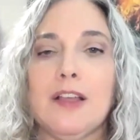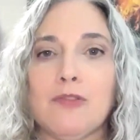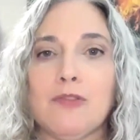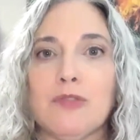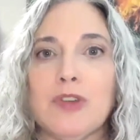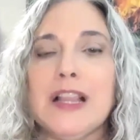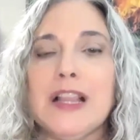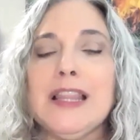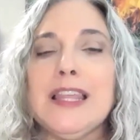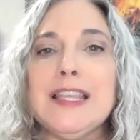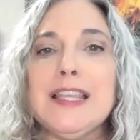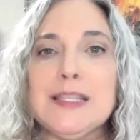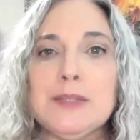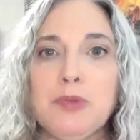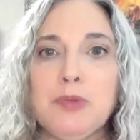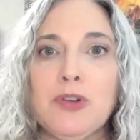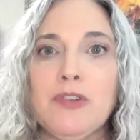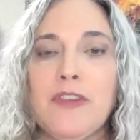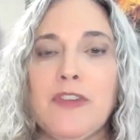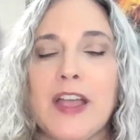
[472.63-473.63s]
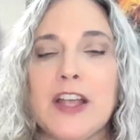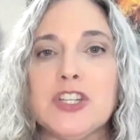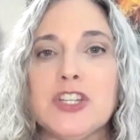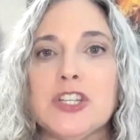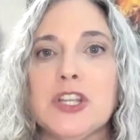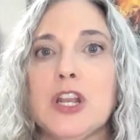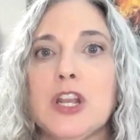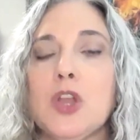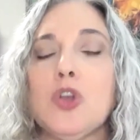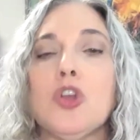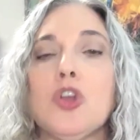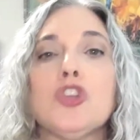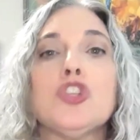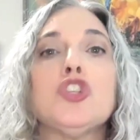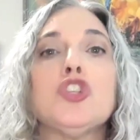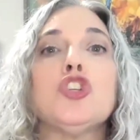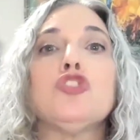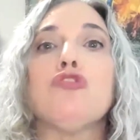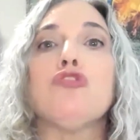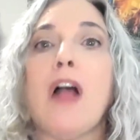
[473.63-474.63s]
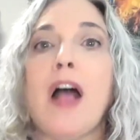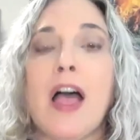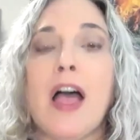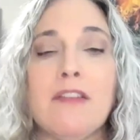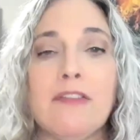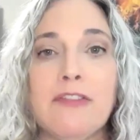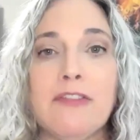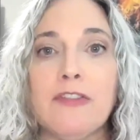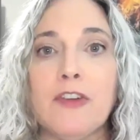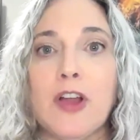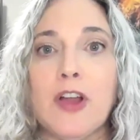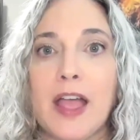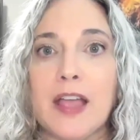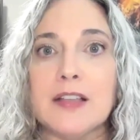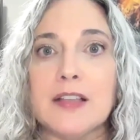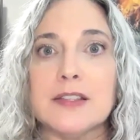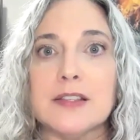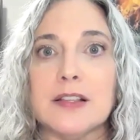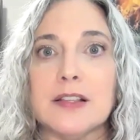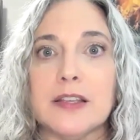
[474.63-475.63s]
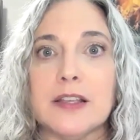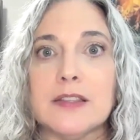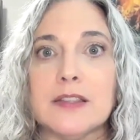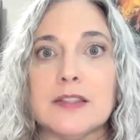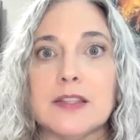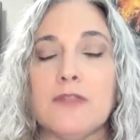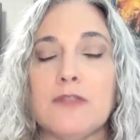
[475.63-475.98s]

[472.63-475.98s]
release perfection, strive for excellence.